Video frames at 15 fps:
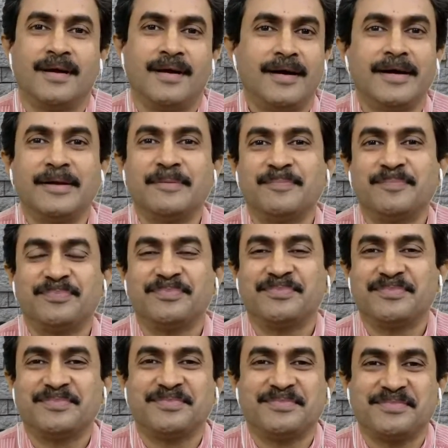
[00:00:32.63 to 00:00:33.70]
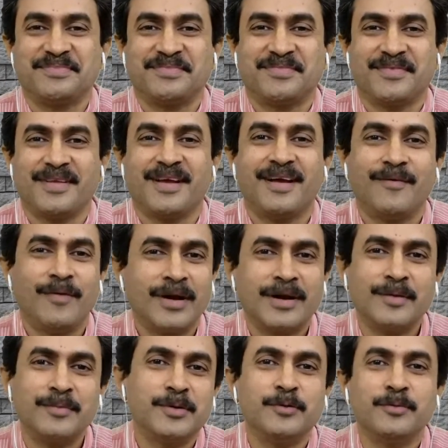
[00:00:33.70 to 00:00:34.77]
Hi,
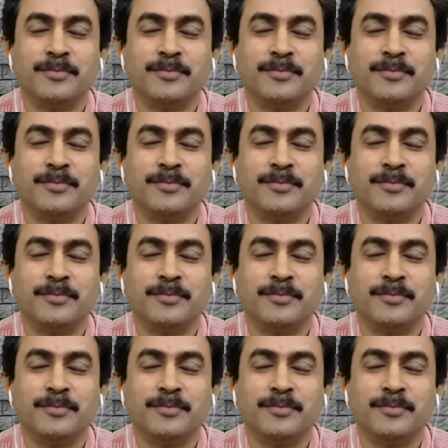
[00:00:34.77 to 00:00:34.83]
welcome